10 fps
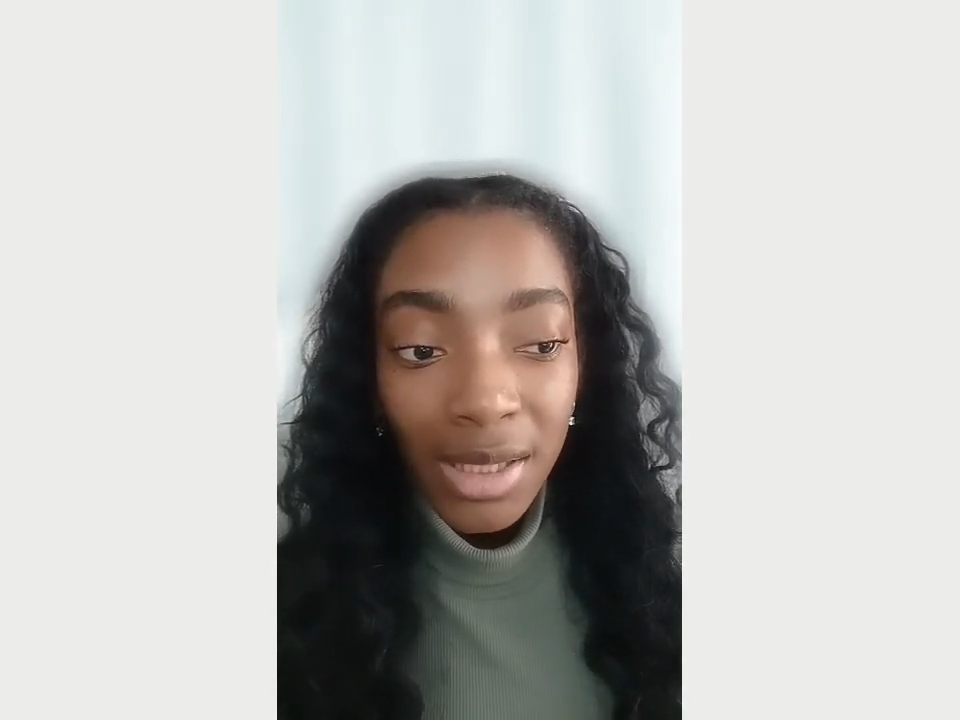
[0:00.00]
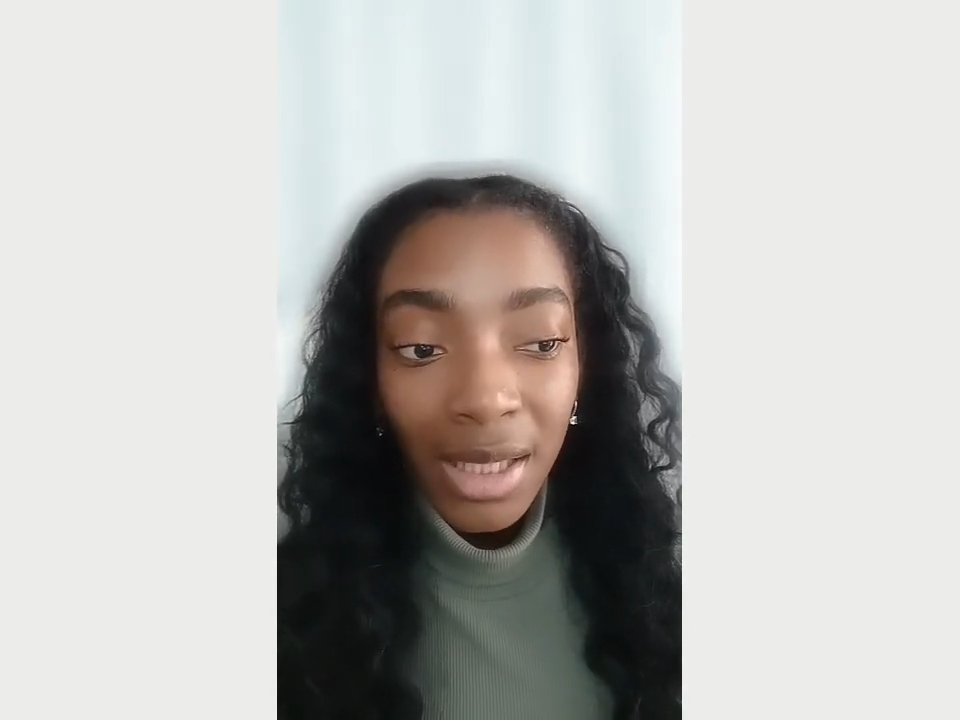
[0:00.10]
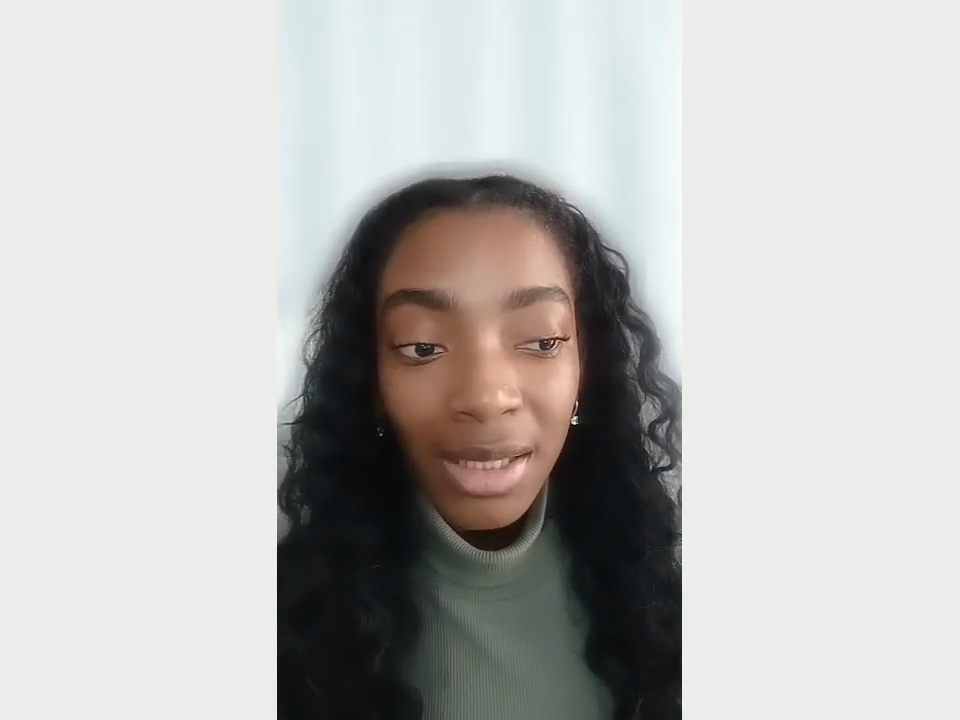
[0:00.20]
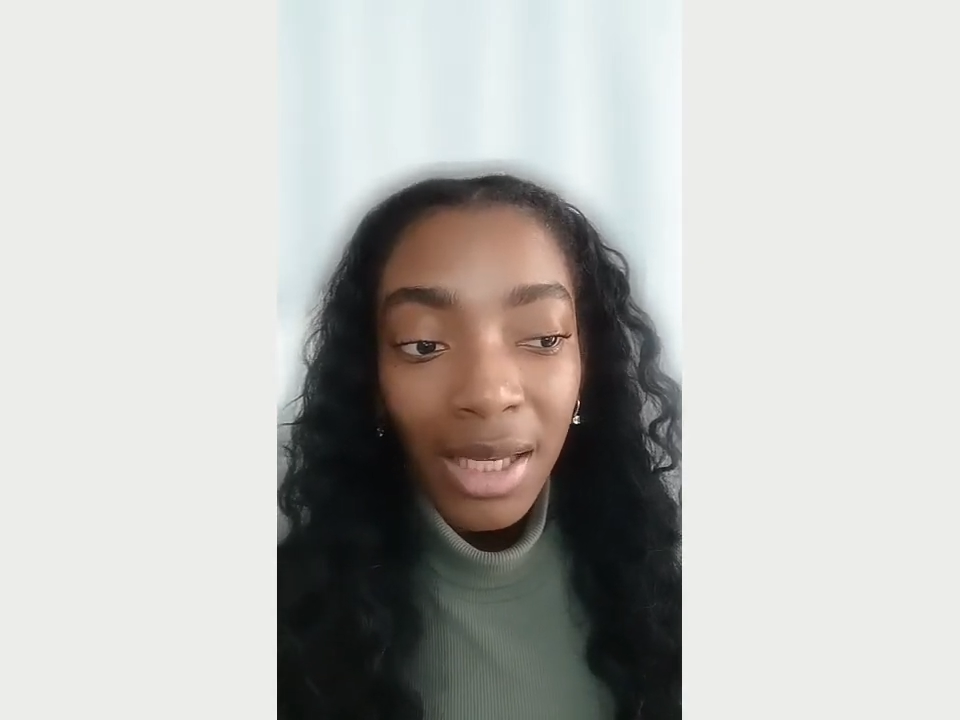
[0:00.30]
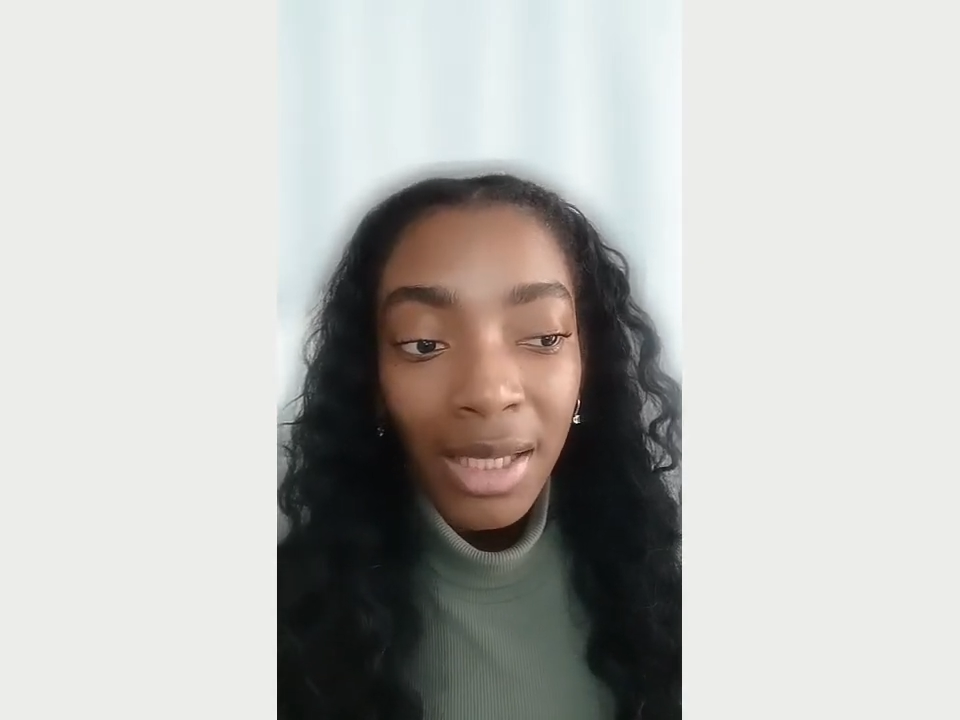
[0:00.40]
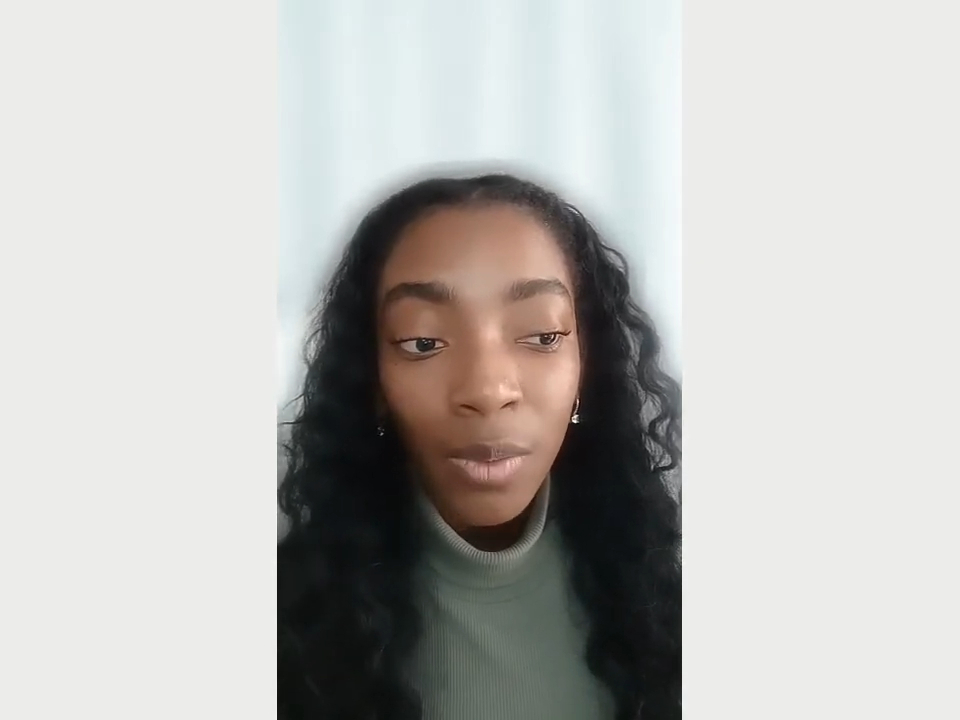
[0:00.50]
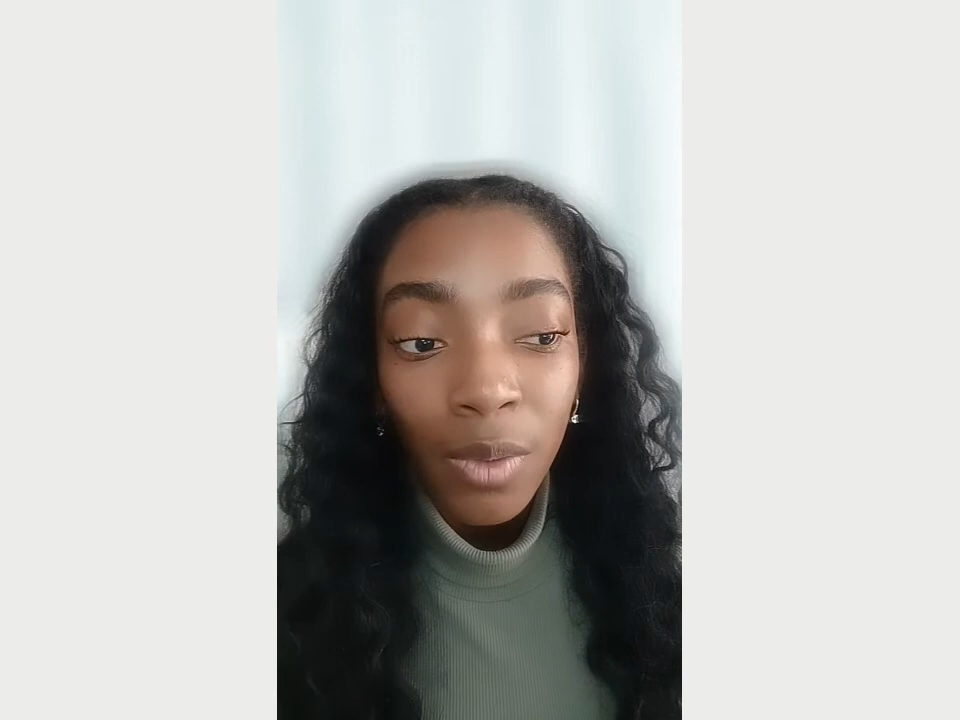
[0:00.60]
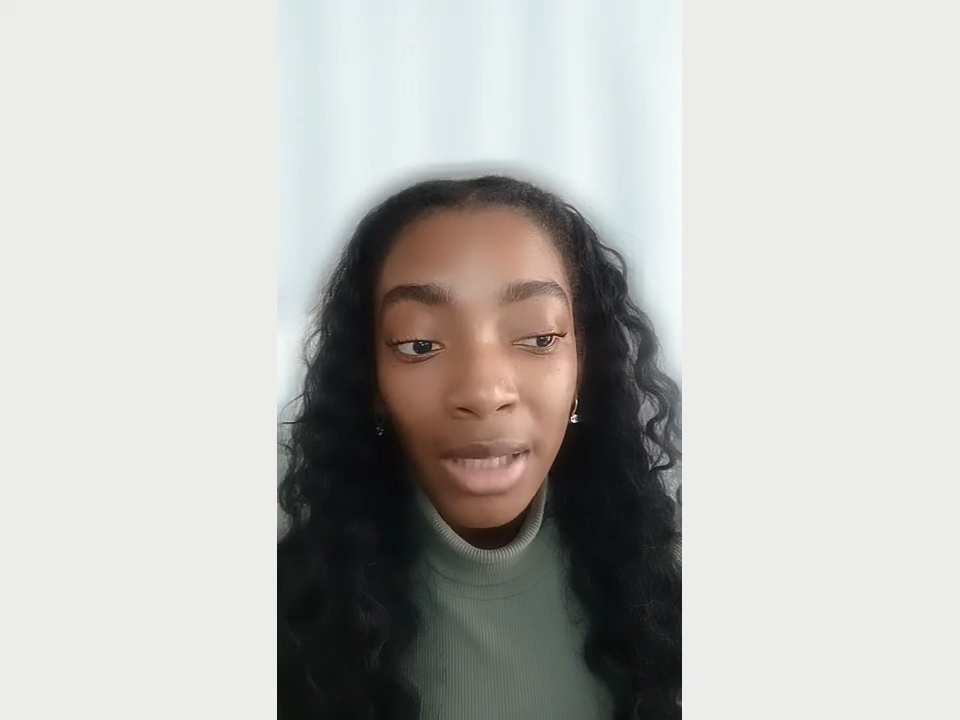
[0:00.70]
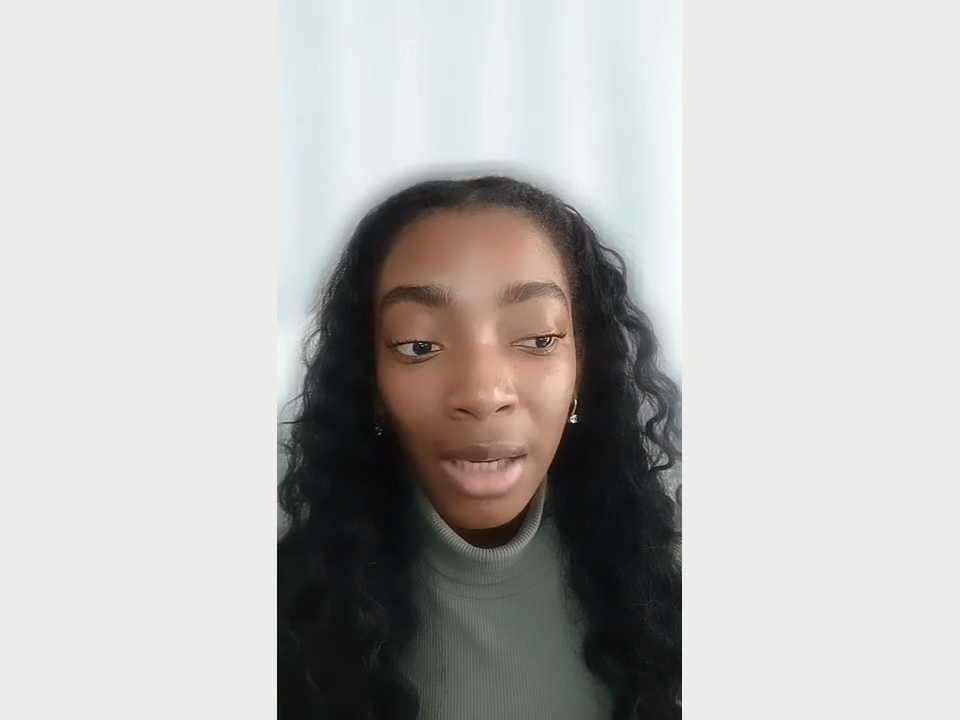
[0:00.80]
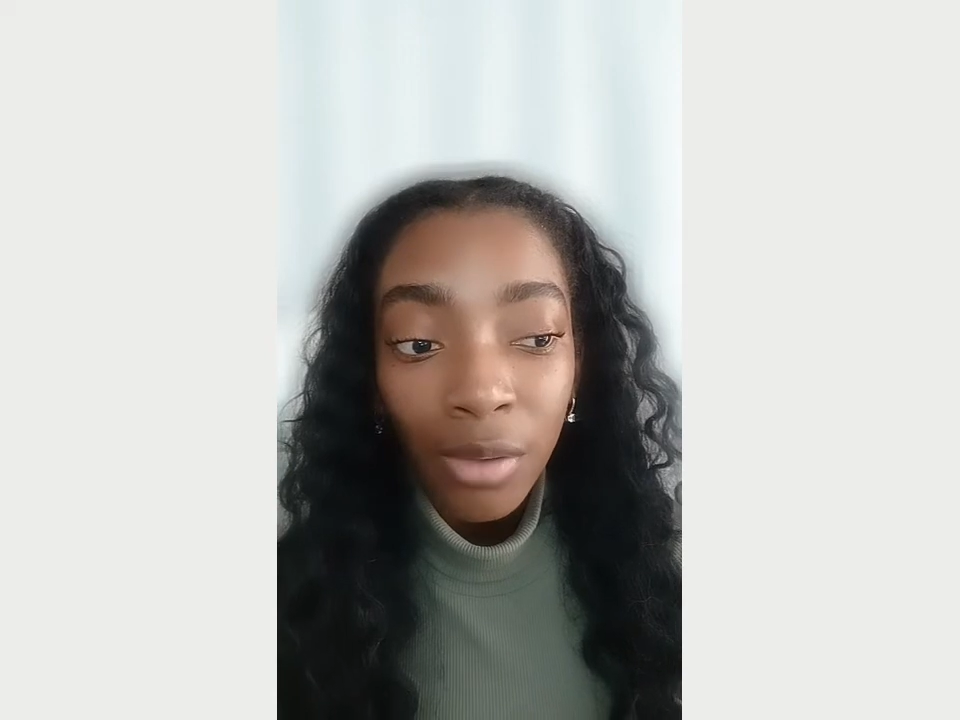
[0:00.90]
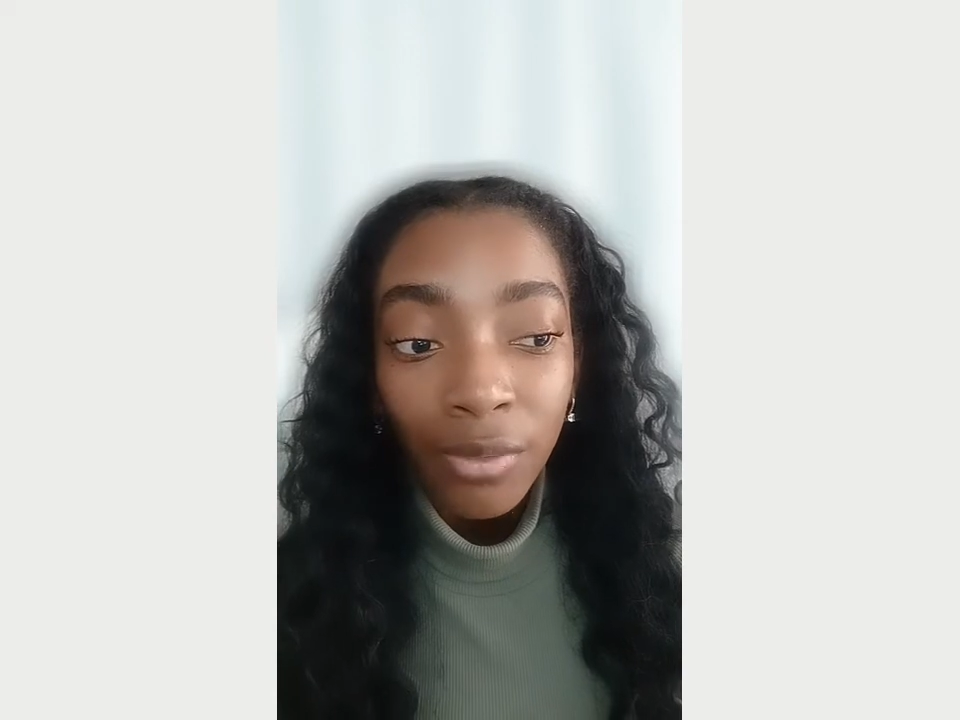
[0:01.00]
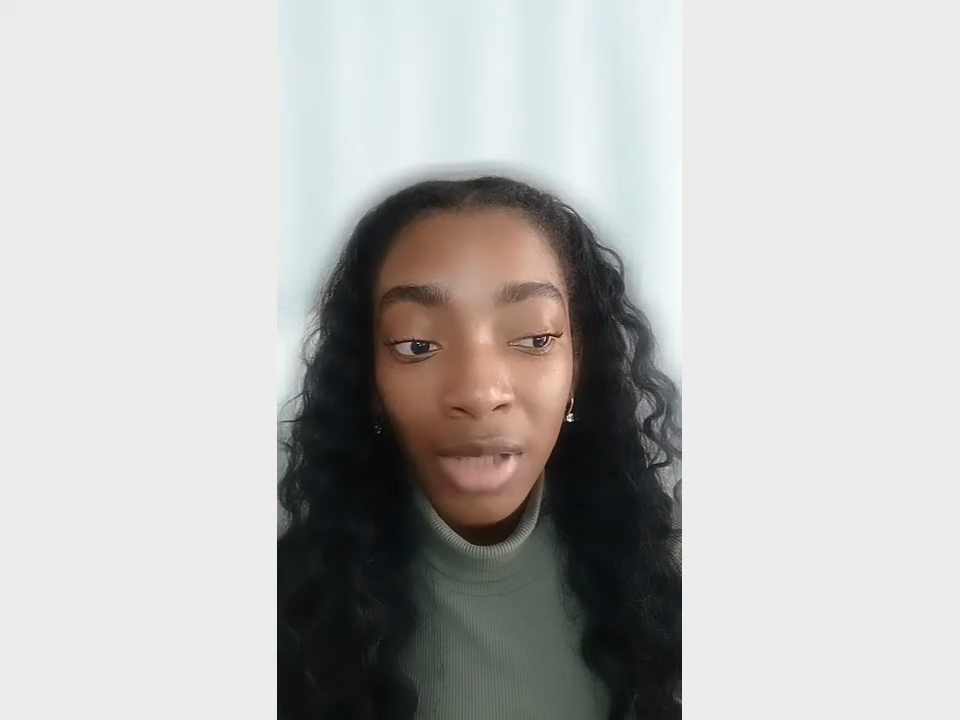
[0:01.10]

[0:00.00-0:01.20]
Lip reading: and anyone out of